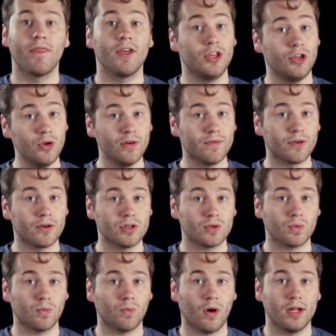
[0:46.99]
The universe
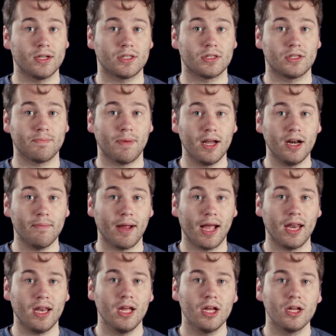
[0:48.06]
wants
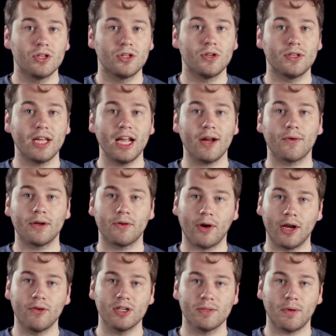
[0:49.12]
Spider-Man to take
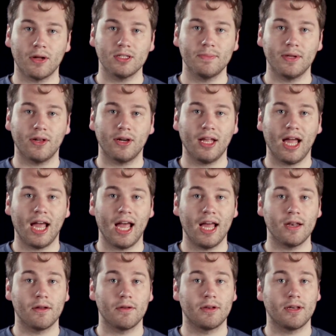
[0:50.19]
greater responsibility
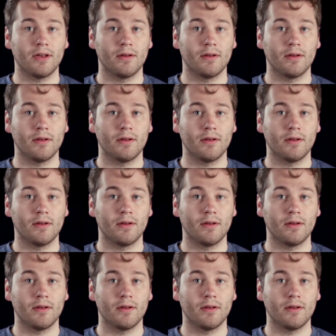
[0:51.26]
and